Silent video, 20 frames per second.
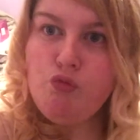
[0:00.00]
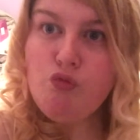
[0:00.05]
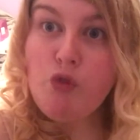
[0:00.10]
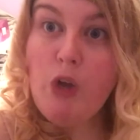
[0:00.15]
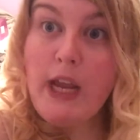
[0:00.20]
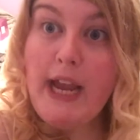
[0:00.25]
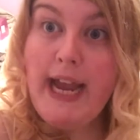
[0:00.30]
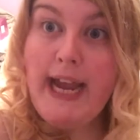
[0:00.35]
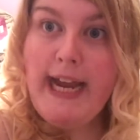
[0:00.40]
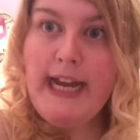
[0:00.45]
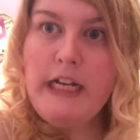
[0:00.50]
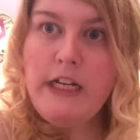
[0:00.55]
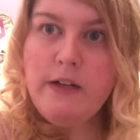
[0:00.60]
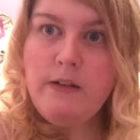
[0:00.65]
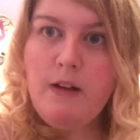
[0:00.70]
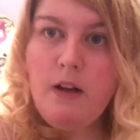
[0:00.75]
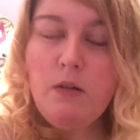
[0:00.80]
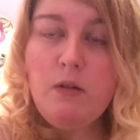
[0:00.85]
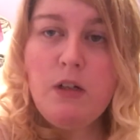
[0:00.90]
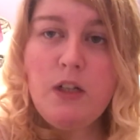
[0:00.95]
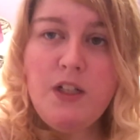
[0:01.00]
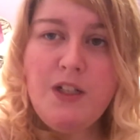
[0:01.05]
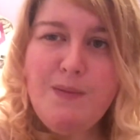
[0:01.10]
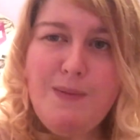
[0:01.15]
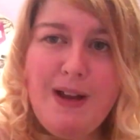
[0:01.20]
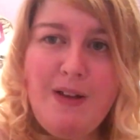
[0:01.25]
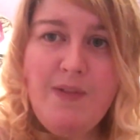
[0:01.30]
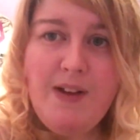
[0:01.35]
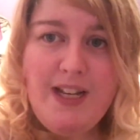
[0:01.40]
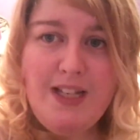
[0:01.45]
I don't know and also
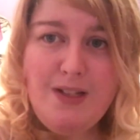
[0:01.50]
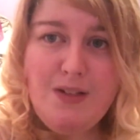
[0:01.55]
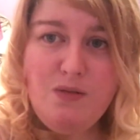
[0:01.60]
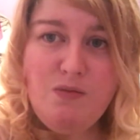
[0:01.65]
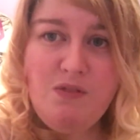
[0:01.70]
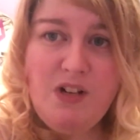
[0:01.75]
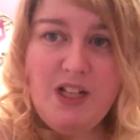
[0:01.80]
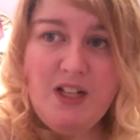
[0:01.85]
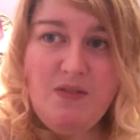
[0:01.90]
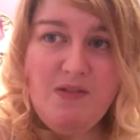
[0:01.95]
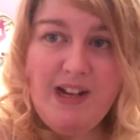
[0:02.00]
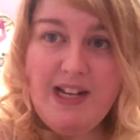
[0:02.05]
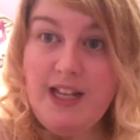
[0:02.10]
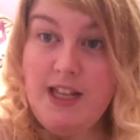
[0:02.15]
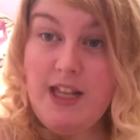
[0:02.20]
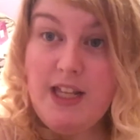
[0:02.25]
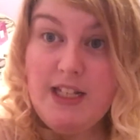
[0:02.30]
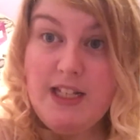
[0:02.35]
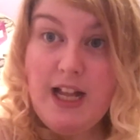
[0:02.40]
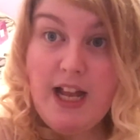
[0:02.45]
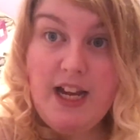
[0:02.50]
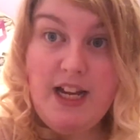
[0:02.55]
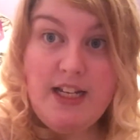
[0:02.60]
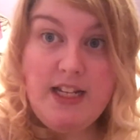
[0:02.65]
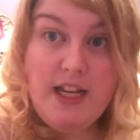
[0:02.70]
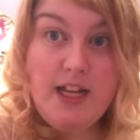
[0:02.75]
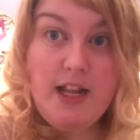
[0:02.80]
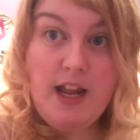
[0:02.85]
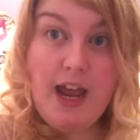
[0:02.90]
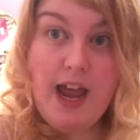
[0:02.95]
my face looks really ready this
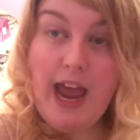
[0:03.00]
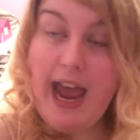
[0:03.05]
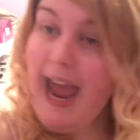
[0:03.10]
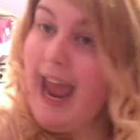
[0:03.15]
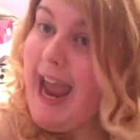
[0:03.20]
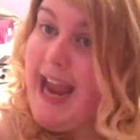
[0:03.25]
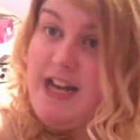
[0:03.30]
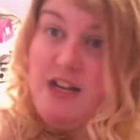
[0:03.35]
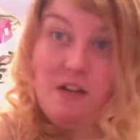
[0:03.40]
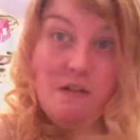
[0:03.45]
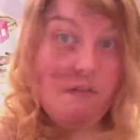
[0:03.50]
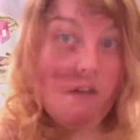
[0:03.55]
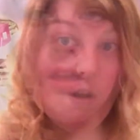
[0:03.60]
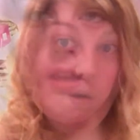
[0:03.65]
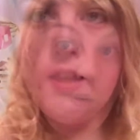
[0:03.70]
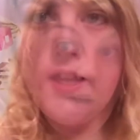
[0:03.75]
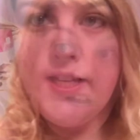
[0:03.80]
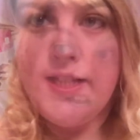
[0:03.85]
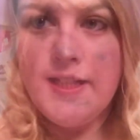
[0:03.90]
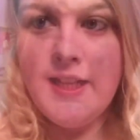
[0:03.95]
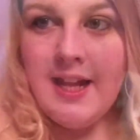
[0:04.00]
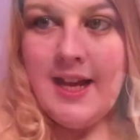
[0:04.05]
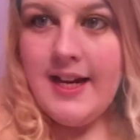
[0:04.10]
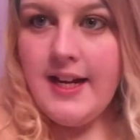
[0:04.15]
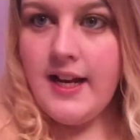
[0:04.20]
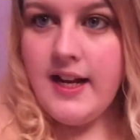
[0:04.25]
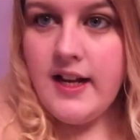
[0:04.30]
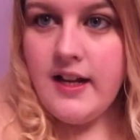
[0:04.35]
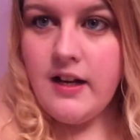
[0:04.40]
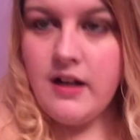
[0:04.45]
lighting I don't know why. this
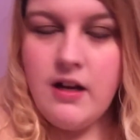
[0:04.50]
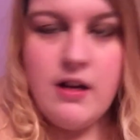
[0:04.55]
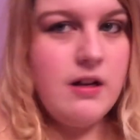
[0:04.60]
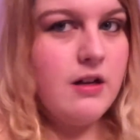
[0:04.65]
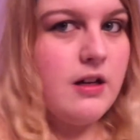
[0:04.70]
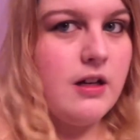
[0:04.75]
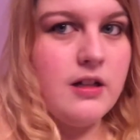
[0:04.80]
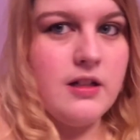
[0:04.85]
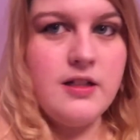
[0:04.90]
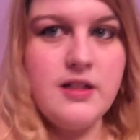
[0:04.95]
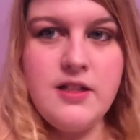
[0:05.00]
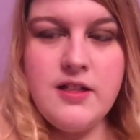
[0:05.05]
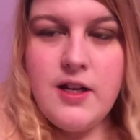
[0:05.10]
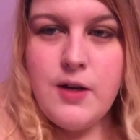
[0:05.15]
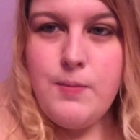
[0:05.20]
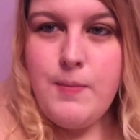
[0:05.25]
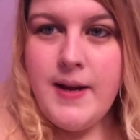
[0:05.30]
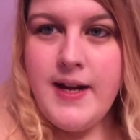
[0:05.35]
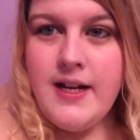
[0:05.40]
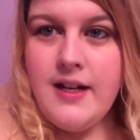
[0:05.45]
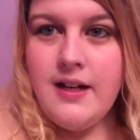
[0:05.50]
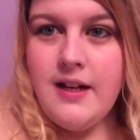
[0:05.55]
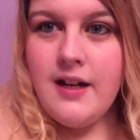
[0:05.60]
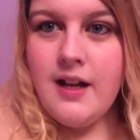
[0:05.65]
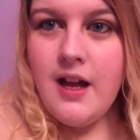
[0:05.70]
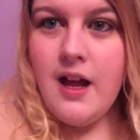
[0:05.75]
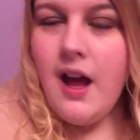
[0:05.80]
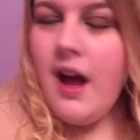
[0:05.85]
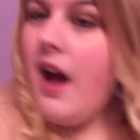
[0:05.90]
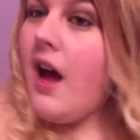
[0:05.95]
lighting so pink
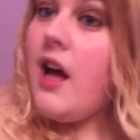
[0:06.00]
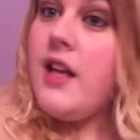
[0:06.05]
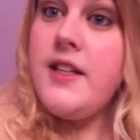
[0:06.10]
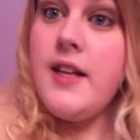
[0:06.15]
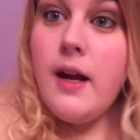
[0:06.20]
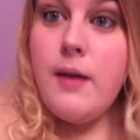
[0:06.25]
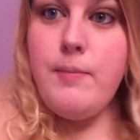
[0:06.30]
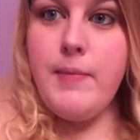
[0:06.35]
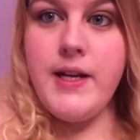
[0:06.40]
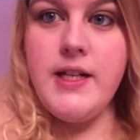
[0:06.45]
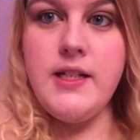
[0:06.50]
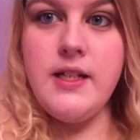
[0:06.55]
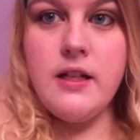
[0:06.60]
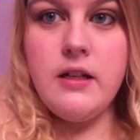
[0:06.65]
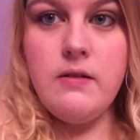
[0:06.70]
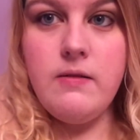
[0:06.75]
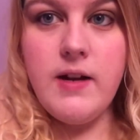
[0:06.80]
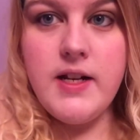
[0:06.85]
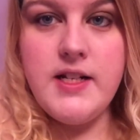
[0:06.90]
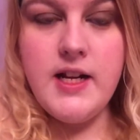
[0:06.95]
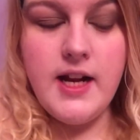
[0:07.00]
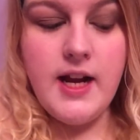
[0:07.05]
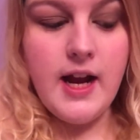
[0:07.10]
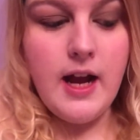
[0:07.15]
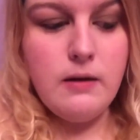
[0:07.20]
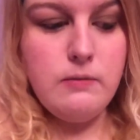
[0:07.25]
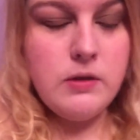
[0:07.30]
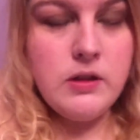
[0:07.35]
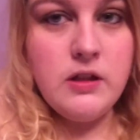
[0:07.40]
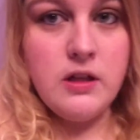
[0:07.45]
so I'm basically ready
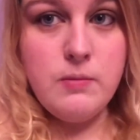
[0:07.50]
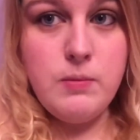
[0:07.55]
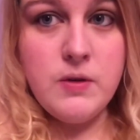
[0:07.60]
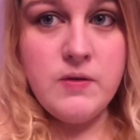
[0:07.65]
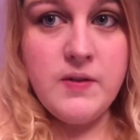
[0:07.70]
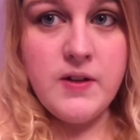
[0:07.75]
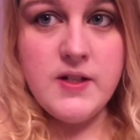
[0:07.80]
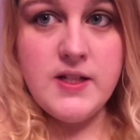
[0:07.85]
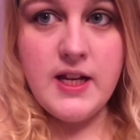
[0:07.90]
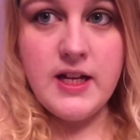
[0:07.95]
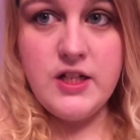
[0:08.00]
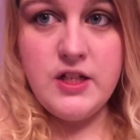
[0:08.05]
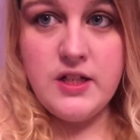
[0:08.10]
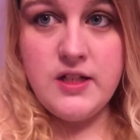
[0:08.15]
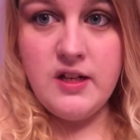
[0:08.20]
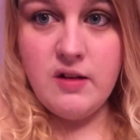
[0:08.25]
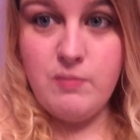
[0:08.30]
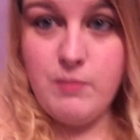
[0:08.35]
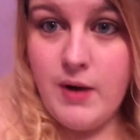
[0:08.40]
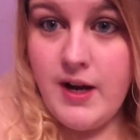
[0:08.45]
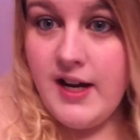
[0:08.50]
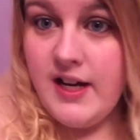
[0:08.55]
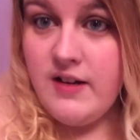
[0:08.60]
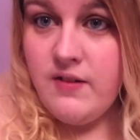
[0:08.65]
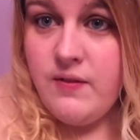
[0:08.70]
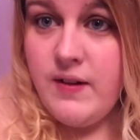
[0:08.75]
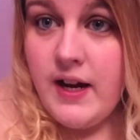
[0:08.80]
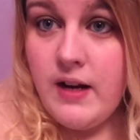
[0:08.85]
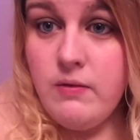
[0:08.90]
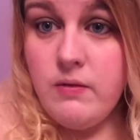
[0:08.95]
I was gonna put false lashes on but I had a
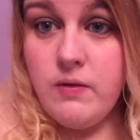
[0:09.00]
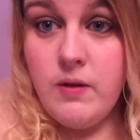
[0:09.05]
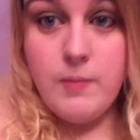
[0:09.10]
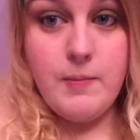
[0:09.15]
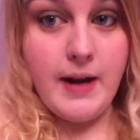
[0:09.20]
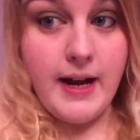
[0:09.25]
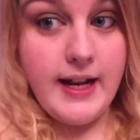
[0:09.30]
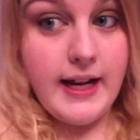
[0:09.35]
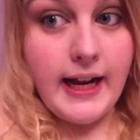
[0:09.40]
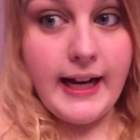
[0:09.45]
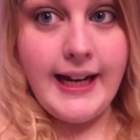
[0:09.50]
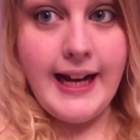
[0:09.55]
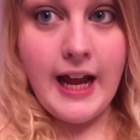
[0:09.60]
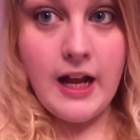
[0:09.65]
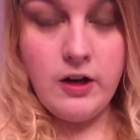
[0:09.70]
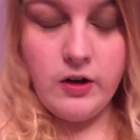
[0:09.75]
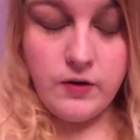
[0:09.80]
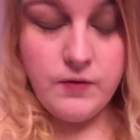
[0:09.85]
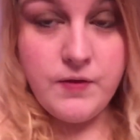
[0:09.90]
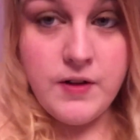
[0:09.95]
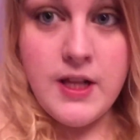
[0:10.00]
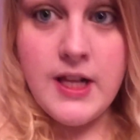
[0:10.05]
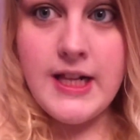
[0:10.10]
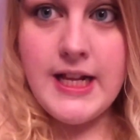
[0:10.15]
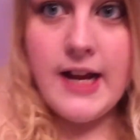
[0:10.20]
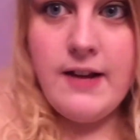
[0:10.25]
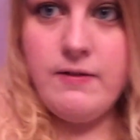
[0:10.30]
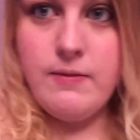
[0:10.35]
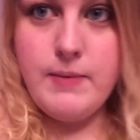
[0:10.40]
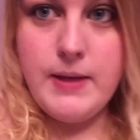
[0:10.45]
fight with them and I cannot for the
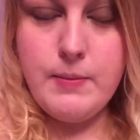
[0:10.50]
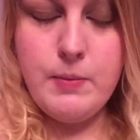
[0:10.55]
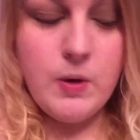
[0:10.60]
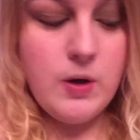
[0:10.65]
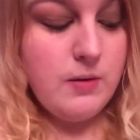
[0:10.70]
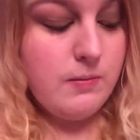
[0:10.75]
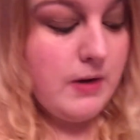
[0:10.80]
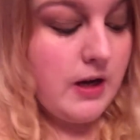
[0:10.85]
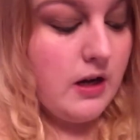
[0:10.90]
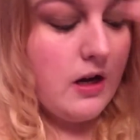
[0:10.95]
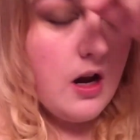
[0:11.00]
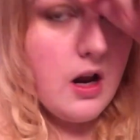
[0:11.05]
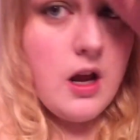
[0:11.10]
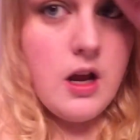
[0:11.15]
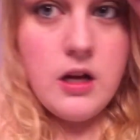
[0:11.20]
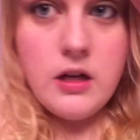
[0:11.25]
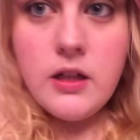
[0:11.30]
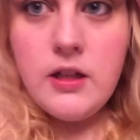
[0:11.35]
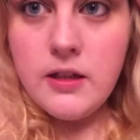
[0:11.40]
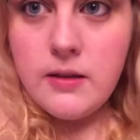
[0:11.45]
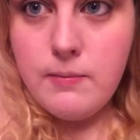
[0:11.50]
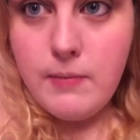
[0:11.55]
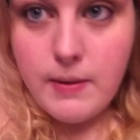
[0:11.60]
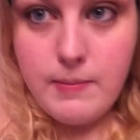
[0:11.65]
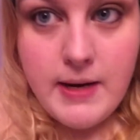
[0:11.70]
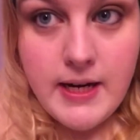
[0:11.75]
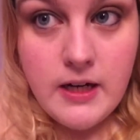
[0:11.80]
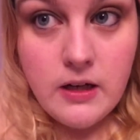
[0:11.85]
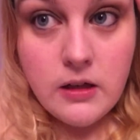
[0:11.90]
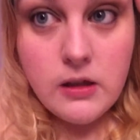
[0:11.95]
life of me put them on with my
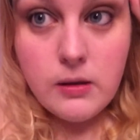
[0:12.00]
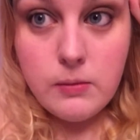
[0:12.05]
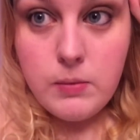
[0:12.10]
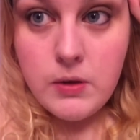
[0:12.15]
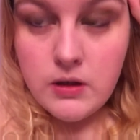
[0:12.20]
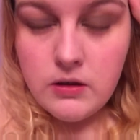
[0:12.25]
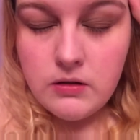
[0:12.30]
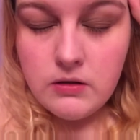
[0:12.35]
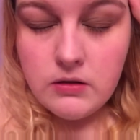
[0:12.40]
makeup